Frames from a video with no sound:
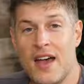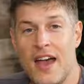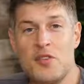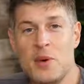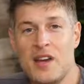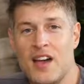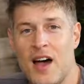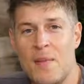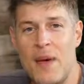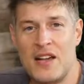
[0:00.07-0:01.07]
Hey
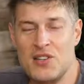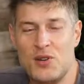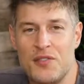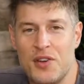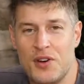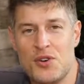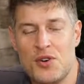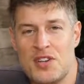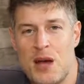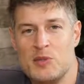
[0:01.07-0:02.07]
everybody, I'm Max Lugavere,
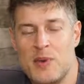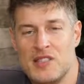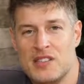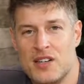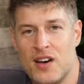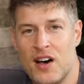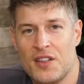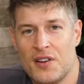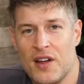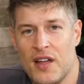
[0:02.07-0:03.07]
New York Times bestselling
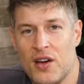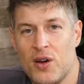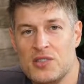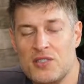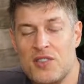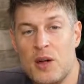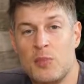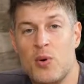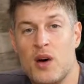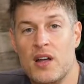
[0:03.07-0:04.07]
author and host of the
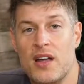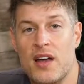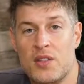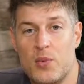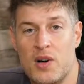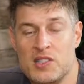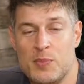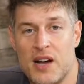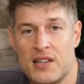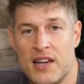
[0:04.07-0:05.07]
number one health and
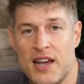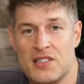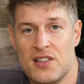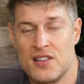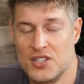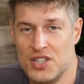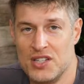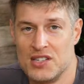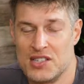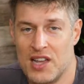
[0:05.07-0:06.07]
wellness podcast, The
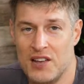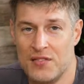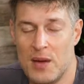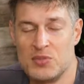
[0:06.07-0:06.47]
Genius Life.